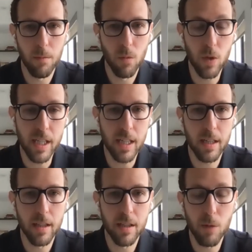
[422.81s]
We see it
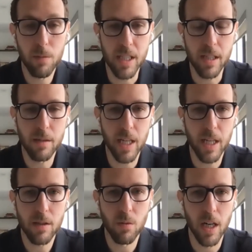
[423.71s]
in the small business
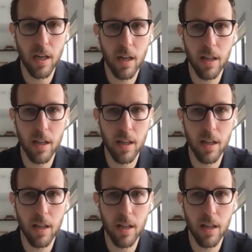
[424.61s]
space where